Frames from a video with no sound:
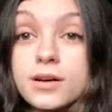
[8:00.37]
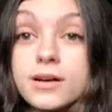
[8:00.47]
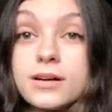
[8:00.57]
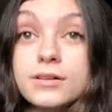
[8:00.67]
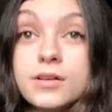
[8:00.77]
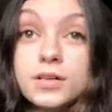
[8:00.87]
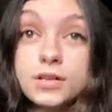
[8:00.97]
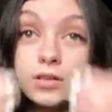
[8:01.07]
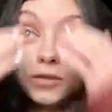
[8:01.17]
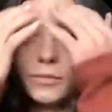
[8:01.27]
to her, and
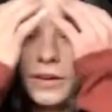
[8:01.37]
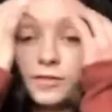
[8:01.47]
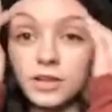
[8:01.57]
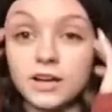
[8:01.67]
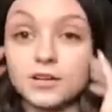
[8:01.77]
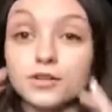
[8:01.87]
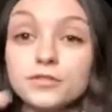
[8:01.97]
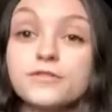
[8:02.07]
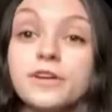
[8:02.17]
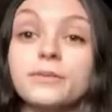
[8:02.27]
we have a lot of
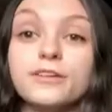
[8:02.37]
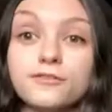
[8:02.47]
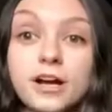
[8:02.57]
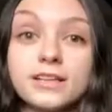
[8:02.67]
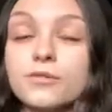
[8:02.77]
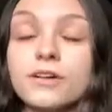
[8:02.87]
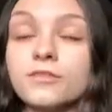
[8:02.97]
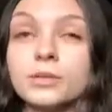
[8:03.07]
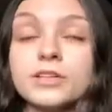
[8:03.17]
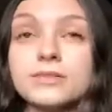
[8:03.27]
close family friends.
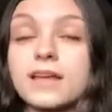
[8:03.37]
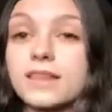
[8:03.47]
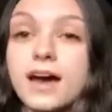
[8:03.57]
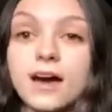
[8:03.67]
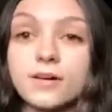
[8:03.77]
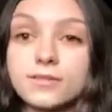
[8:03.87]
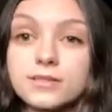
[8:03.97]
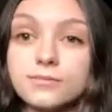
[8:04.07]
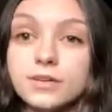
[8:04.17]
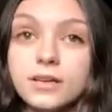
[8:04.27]
Everybody was at the
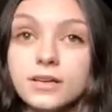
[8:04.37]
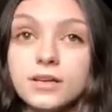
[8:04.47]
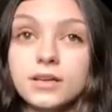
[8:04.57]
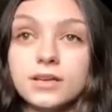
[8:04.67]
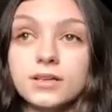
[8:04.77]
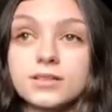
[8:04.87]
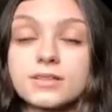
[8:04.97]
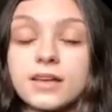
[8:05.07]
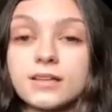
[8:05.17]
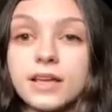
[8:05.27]
house, and we
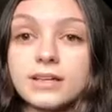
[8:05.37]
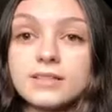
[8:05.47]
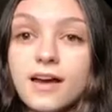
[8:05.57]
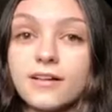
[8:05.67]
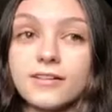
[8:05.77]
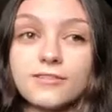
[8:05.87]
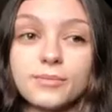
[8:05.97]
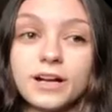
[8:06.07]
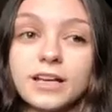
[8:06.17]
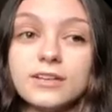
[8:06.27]
just had to, like, tell
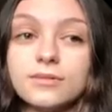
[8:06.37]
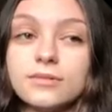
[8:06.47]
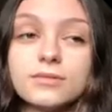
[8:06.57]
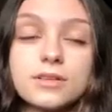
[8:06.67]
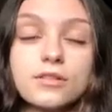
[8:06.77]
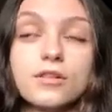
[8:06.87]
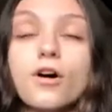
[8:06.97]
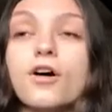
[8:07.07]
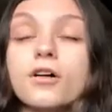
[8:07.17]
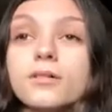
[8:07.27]
everybody. It was a
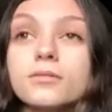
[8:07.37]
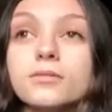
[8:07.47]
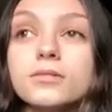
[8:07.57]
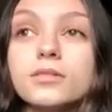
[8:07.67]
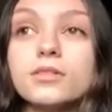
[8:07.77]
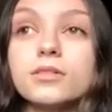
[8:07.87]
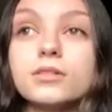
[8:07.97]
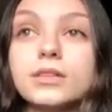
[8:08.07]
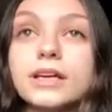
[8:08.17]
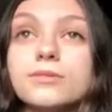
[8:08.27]
long,
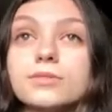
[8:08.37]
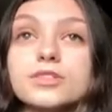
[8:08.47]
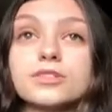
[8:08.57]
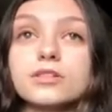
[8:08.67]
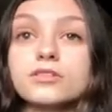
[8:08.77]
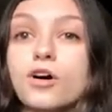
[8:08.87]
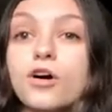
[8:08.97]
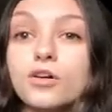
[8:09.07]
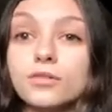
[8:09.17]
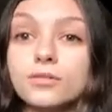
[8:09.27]
like, it was just a
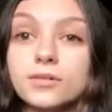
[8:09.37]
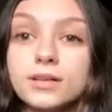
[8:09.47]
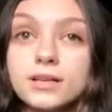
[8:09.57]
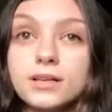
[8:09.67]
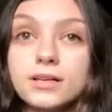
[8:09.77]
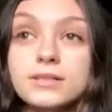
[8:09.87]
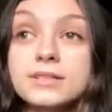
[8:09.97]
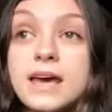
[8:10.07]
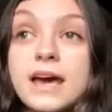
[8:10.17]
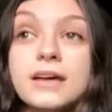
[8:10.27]
long
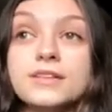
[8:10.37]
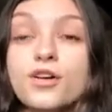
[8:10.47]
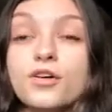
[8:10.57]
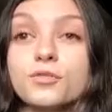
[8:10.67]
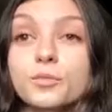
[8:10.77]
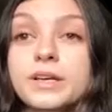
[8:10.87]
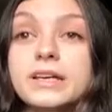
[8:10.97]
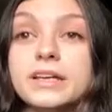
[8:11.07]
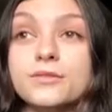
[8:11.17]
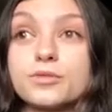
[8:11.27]
day, long
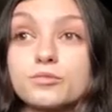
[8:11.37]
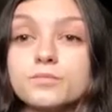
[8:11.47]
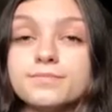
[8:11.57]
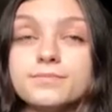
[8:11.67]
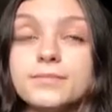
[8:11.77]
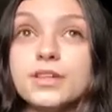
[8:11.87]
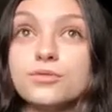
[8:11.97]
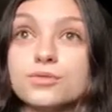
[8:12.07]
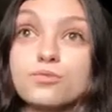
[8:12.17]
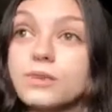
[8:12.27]
week, and it
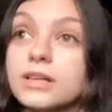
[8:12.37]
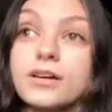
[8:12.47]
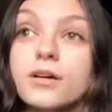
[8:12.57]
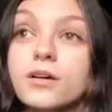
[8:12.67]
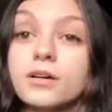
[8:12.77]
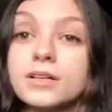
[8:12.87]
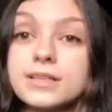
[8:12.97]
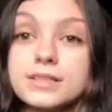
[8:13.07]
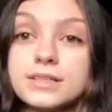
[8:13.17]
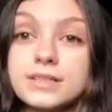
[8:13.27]
was really hard
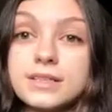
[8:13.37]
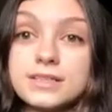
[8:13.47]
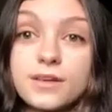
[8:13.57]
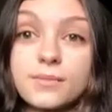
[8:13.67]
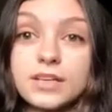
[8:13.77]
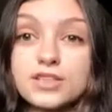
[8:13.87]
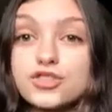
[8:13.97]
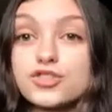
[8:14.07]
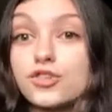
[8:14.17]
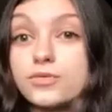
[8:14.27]
because it's
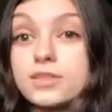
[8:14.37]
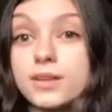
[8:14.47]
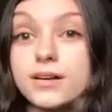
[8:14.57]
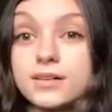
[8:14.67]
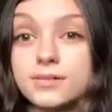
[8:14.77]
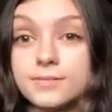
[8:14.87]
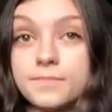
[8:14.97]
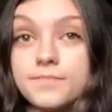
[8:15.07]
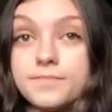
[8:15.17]
just so sudden.